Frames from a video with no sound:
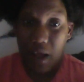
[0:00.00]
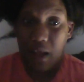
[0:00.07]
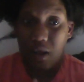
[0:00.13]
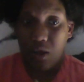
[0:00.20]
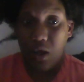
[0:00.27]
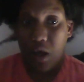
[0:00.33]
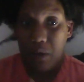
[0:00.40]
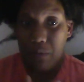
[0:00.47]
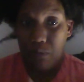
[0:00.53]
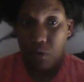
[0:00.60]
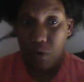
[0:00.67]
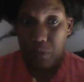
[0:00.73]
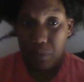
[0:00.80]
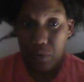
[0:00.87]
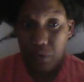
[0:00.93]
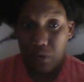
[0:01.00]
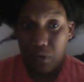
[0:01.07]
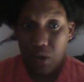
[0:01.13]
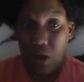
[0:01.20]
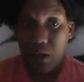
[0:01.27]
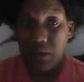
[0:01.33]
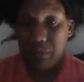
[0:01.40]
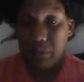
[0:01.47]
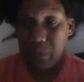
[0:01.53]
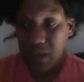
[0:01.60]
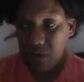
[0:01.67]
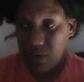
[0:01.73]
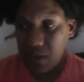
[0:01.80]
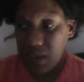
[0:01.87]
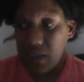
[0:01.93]
a lot more prolonged
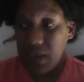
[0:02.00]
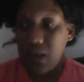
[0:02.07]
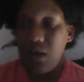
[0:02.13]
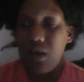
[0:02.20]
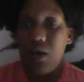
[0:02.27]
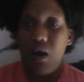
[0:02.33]
period